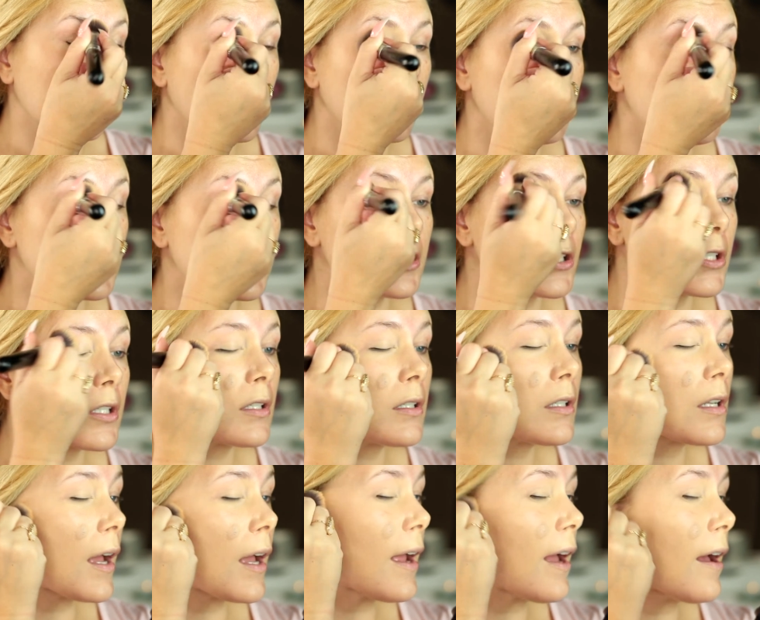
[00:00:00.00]
like I
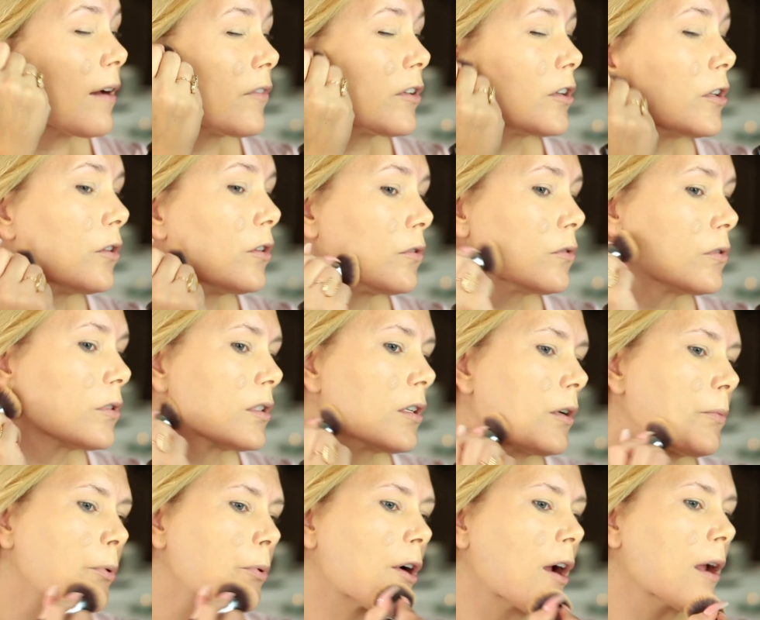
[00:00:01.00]
mentioned, I haven't used
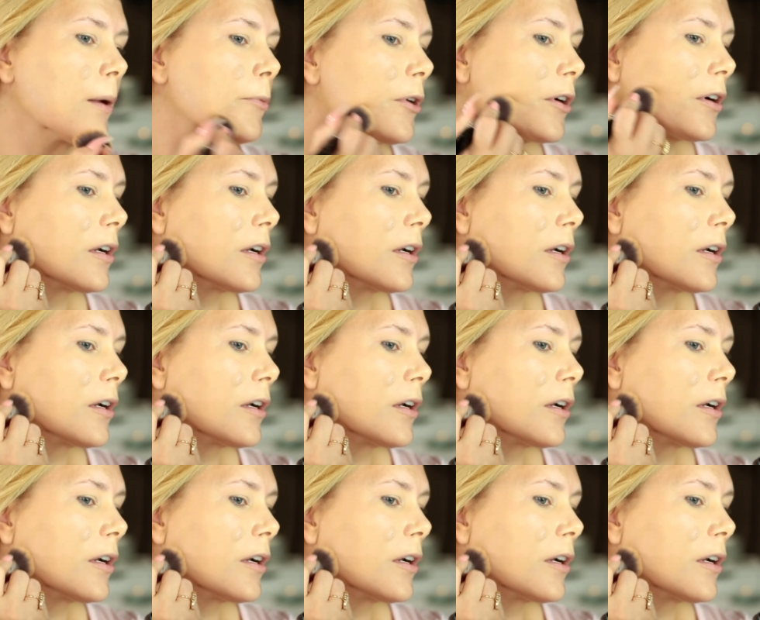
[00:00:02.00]
a primer